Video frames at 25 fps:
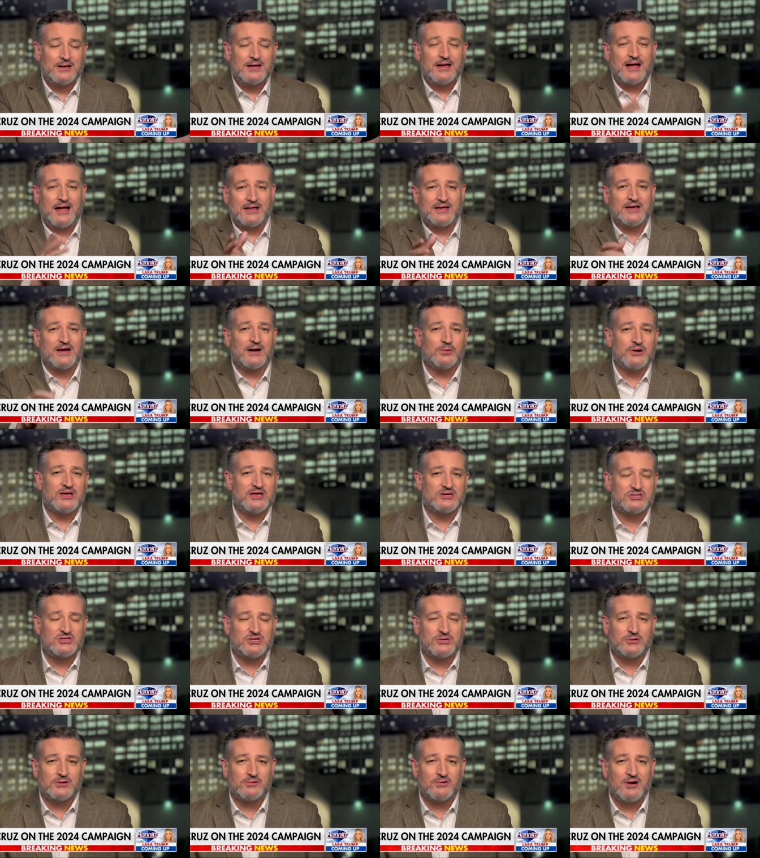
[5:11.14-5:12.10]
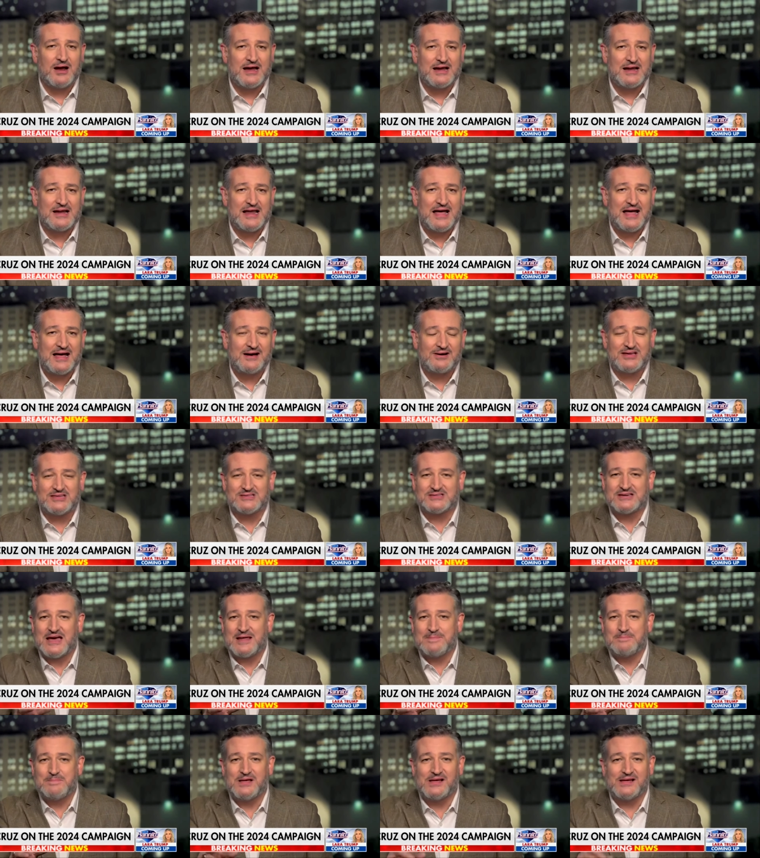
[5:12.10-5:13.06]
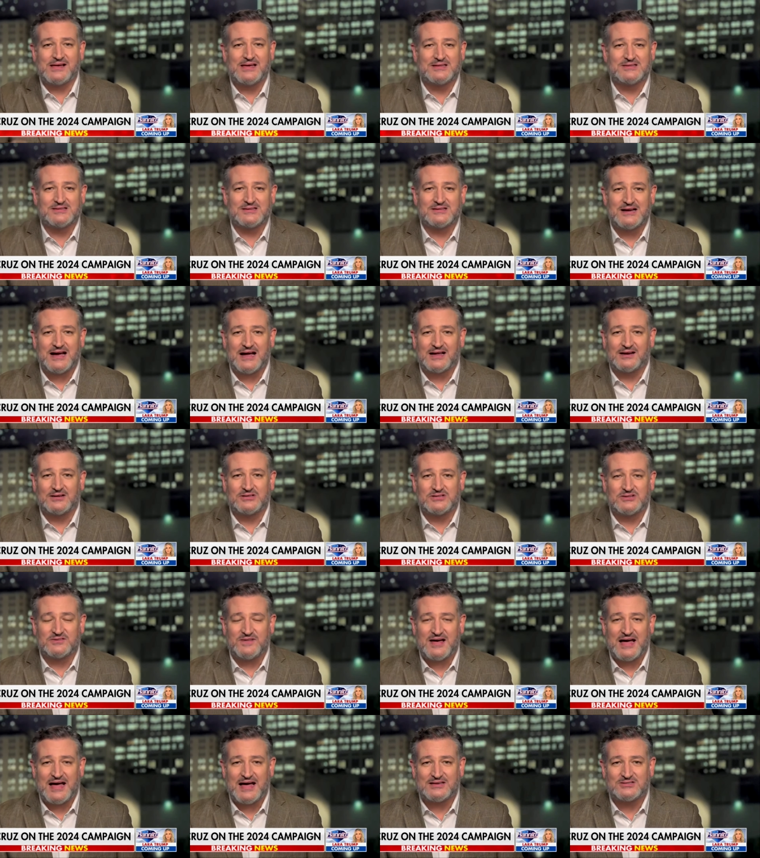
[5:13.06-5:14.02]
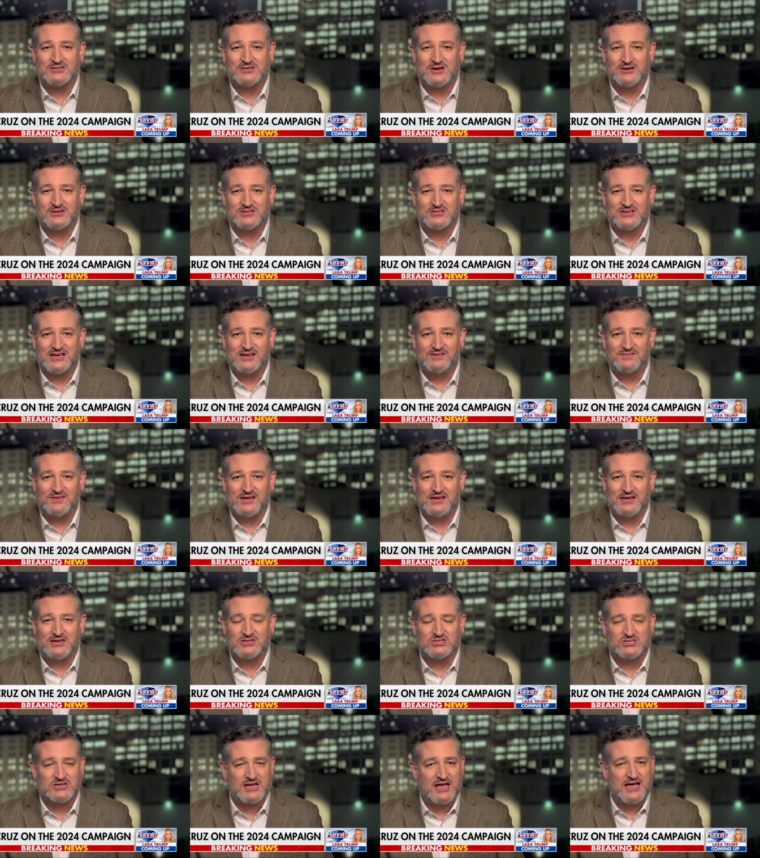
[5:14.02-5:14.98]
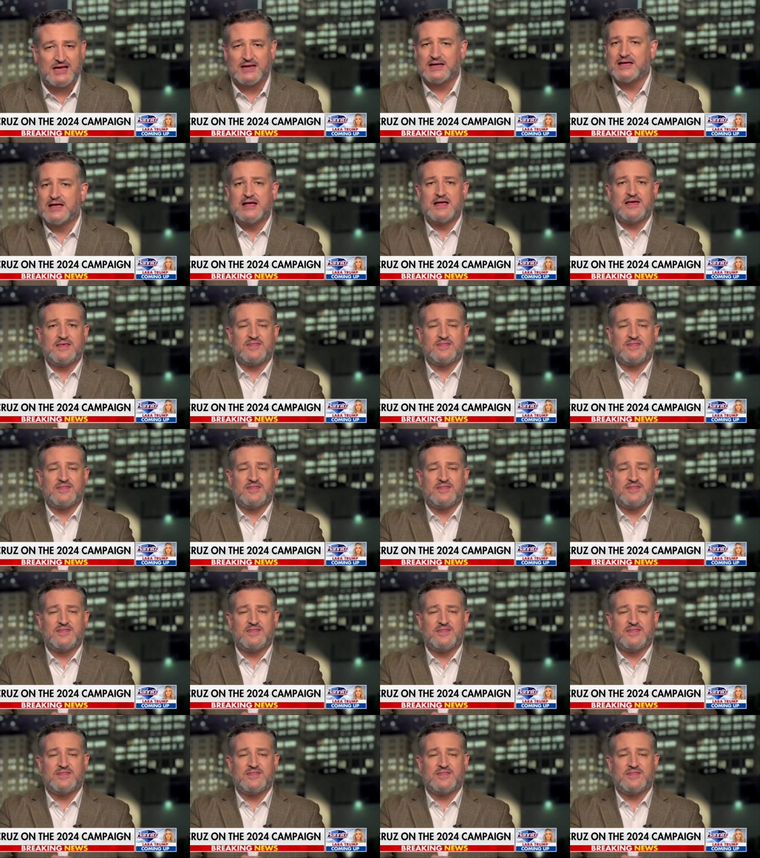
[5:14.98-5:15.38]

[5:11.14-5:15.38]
And you know what he's doing right now? He's got millions of dollars of ads on TV saying,